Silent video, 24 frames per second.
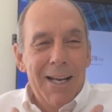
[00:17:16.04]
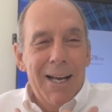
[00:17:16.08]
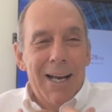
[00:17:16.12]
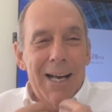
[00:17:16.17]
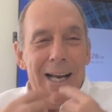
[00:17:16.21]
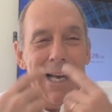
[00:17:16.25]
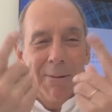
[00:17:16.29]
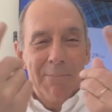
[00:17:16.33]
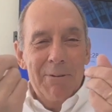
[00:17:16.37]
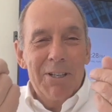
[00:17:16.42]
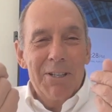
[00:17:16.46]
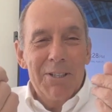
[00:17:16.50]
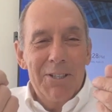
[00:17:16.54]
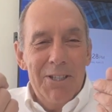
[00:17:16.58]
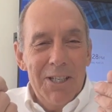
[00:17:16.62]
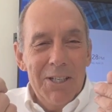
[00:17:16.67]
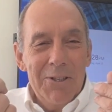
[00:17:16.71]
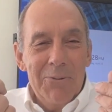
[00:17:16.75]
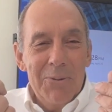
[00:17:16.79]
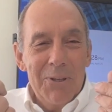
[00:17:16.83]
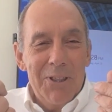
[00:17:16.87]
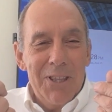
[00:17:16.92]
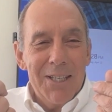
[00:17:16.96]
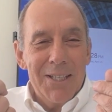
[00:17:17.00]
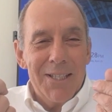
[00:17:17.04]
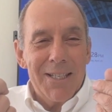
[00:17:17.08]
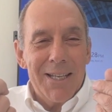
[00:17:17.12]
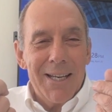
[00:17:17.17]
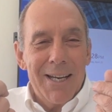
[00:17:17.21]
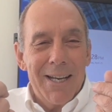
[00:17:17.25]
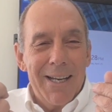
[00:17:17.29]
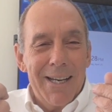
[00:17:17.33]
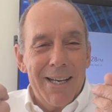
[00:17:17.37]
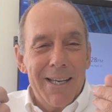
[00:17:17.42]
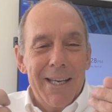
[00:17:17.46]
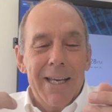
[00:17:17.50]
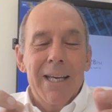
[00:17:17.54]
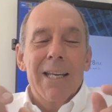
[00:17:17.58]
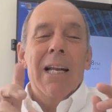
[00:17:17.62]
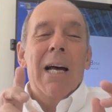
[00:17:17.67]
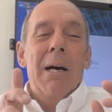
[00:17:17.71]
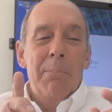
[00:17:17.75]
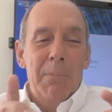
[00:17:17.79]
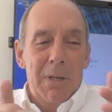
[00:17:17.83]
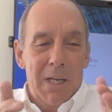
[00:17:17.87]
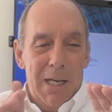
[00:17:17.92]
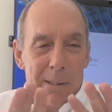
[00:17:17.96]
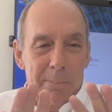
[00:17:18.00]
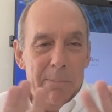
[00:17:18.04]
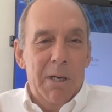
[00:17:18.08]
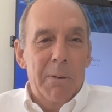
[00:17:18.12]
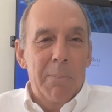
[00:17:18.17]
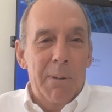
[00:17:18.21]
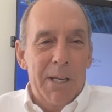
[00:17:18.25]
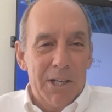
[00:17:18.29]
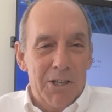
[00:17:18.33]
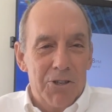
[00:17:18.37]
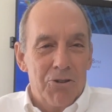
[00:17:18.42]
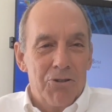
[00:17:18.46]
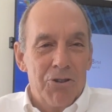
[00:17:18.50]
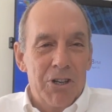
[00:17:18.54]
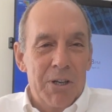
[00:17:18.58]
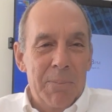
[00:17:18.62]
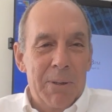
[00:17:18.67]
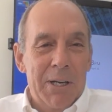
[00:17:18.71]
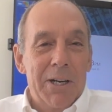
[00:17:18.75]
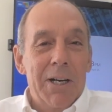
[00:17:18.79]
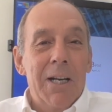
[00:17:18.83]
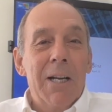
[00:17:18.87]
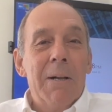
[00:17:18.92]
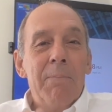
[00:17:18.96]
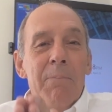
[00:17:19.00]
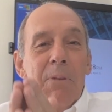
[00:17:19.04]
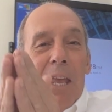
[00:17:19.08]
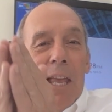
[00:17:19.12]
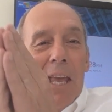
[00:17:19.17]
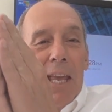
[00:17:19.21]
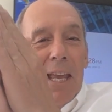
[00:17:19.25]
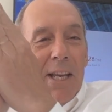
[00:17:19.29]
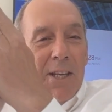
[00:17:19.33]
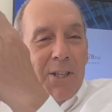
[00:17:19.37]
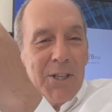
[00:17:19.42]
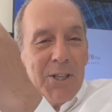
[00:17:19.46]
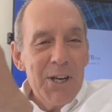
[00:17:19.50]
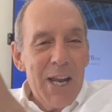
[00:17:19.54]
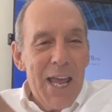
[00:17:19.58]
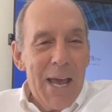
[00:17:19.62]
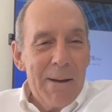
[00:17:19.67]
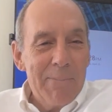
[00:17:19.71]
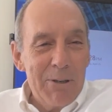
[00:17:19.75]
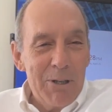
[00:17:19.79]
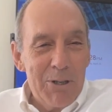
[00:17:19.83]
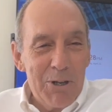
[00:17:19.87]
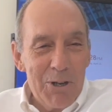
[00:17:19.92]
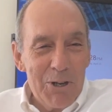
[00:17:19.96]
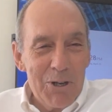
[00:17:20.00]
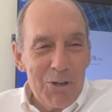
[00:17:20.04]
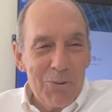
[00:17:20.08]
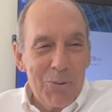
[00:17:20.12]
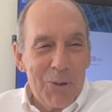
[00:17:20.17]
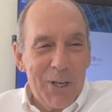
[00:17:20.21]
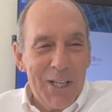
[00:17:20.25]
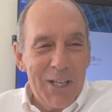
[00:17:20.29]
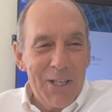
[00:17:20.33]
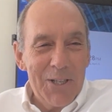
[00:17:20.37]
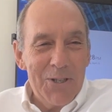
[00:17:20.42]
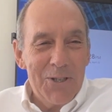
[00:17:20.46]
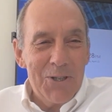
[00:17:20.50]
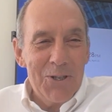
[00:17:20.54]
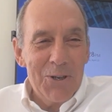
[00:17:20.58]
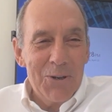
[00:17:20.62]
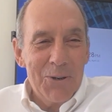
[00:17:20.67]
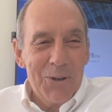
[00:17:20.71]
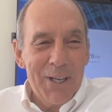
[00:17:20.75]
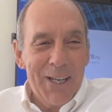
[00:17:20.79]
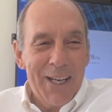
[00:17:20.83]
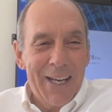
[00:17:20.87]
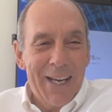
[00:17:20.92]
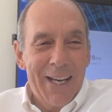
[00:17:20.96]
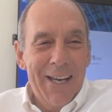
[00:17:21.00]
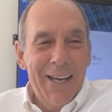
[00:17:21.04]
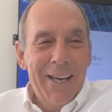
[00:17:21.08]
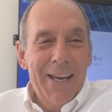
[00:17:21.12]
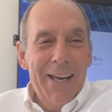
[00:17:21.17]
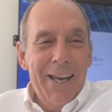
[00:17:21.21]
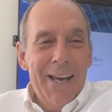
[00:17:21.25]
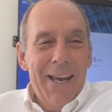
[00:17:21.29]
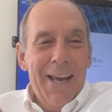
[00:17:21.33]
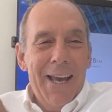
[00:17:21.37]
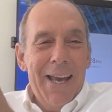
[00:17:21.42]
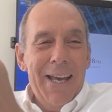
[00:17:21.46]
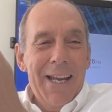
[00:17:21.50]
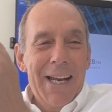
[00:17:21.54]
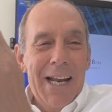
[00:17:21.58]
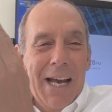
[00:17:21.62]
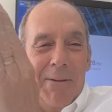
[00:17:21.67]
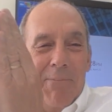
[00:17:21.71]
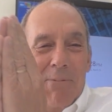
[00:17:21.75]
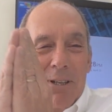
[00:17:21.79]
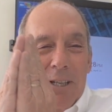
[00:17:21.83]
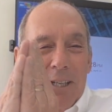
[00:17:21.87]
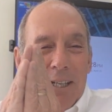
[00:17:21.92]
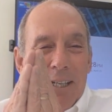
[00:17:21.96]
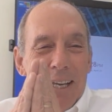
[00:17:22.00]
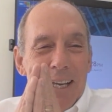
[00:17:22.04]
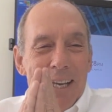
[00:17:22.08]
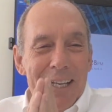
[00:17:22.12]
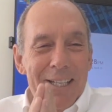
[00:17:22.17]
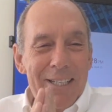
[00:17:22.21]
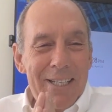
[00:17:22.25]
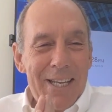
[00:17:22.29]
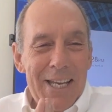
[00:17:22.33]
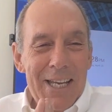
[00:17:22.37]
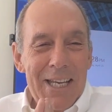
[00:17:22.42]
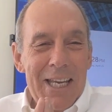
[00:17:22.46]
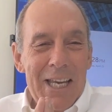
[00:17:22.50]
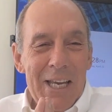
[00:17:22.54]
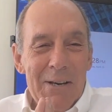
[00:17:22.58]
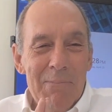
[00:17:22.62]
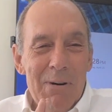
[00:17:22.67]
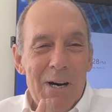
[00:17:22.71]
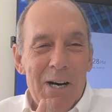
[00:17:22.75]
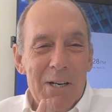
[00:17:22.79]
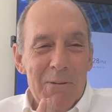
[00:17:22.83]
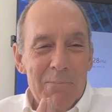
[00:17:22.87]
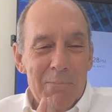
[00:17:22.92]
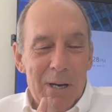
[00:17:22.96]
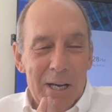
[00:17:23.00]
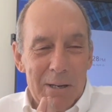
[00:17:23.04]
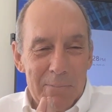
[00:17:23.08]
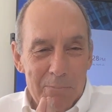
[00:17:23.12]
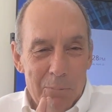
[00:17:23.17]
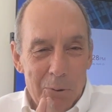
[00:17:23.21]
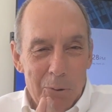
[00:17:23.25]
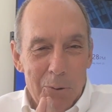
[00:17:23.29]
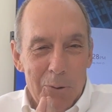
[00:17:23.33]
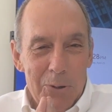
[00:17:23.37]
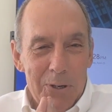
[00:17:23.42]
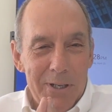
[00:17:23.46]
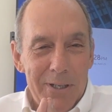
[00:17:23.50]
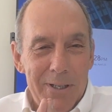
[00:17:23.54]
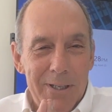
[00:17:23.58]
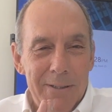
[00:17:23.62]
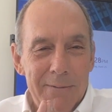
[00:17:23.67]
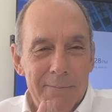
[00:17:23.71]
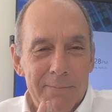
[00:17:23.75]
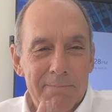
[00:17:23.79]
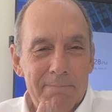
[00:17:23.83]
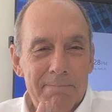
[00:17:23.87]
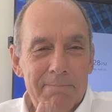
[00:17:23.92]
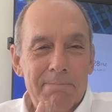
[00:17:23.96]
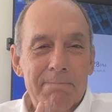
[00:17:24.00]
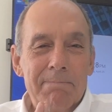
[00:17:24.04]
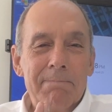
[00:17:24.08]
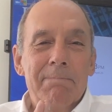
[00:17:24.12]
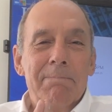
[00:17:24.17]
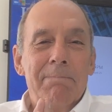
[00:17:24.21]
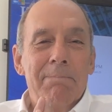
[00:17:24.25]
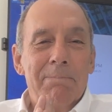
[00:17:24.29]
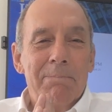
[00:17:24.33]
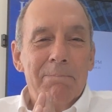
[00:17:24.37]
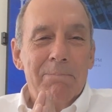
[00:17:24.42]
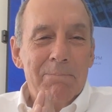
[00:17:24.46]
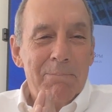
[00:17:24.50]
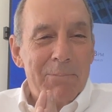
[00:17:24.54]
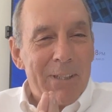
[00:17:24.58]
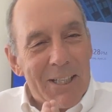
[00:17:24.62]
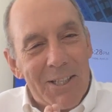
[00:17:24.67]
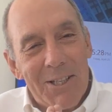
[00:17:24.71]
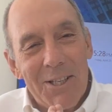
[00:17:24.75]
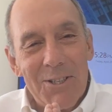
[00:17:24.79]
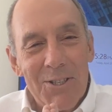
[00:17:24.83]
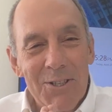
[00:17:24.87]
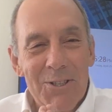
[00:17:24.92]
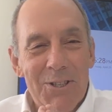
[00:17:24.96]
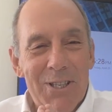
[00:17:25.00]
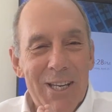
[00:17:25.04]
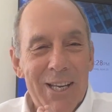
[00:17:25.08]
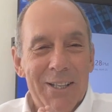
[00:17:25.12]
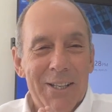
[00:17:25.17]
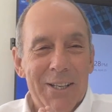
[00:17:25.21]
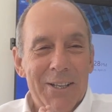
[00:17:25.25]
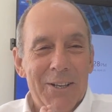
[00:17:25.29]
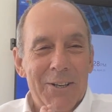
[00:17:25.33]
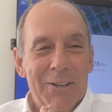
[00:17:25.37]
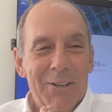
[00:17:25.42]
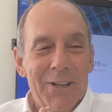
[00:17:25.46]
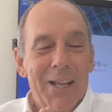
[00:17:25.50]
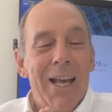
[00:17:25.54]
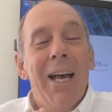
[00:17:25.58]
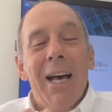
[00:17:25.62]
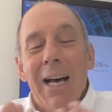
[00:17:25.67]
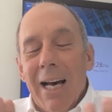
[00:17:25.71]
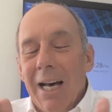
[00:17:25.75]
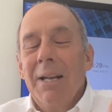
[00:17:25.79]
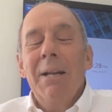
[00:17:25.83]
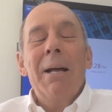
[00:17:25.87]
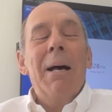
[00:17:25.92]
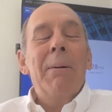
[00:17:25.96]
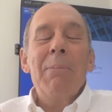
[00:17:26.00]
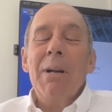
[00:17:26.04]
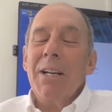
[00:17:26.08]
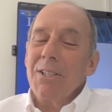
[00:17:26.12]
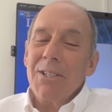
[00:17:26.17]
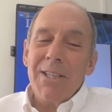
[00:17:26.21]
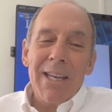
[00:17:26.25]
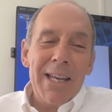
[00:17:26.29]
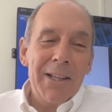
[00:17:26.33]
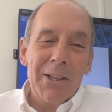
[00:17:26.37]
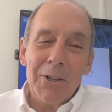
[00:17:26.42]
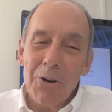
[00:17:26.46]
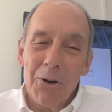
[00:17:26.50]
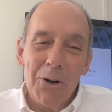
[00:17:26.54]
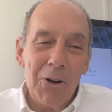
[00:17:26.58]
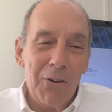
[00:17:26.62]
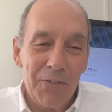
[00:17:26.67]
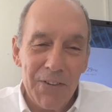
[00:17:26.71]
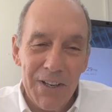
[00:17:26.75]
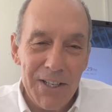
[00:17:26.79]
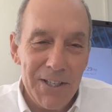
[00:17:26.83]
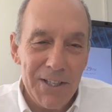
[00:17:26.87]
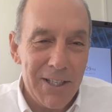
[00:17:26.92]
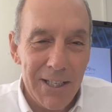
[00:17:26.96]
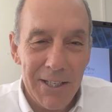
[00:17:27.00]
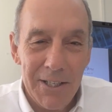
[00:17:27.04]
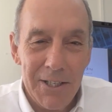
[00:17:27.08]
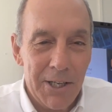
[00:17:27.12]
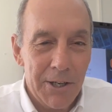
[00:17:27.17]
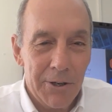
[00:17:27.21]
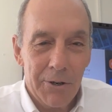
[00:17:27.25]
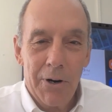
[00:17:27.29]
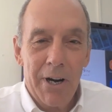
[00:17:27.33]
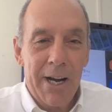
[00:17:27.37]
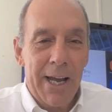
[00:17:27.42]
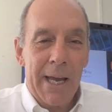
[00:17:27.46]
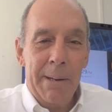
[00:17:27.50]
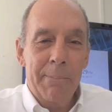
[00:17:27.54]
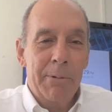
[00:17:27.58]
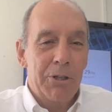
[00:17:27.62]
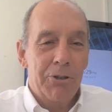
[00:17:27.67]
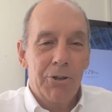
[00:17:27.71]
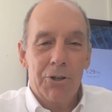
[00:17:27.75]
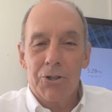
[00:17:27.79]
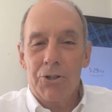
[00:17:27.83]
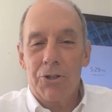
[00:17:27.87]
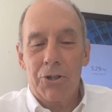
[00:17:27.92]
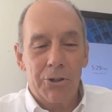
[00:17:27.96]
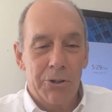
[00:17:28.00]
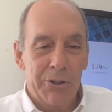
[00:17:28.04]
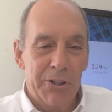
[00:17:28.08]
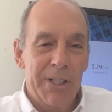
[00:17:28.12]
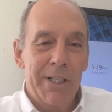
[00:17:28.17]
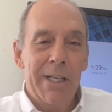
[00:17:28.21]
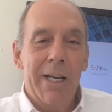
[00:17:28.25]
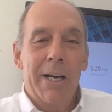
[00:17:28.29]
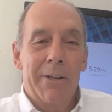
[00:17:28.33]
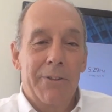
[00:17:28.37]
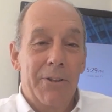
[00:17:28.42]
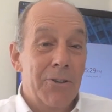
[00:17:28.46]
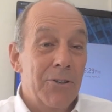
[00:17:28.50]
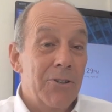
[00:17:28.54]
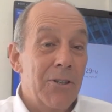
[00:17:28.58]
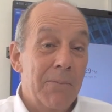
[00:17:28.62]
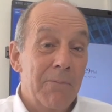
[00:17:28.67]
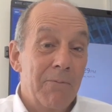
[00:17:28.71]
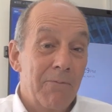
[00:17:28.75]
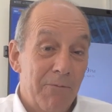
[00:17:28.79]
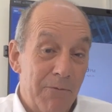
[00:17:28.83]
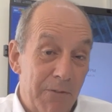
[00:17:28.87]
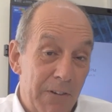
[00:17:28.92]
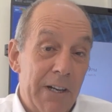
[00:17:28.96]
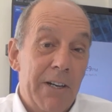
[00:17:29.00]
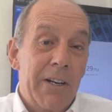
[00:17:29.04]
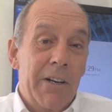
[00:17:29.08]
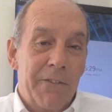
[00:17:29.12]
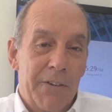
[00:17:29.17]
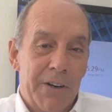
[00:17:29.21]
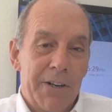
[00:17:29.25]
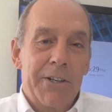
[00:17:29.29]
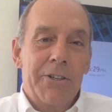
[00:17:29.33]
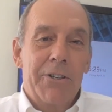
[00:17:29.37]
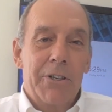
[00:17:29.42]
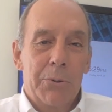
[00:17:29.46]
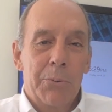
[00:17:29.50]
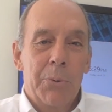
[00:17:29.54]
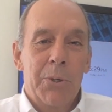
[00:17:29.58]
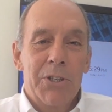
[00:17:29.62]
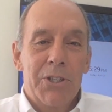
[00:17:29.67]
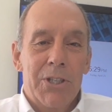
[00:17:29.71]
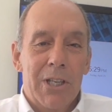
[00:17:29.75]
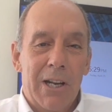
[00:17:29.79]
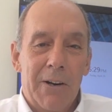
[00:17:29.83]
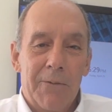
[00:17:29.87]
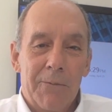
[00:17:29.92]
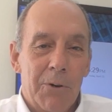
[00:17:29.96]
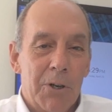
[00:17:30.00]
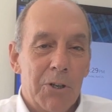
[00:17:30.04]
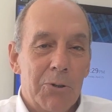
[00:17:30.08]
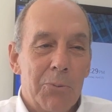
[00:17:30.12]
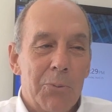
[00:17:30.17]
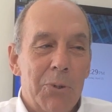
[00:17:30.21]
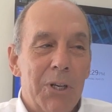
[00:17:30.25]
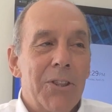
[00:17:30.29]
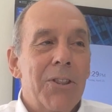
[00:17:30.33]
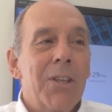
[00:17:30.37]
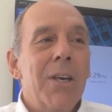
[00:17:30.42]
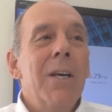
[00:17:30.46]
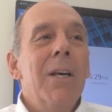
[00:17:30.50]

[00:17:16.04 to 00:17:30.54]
I'm going to deal with this guy and I'm going to be extreme here. He's an amateur at what he's doing and I'm going to take him on my board. That doesn't sound. And I'm not saying that all VCs here are amateurs. Certainly not. There's some very, very good ones that I've worked with.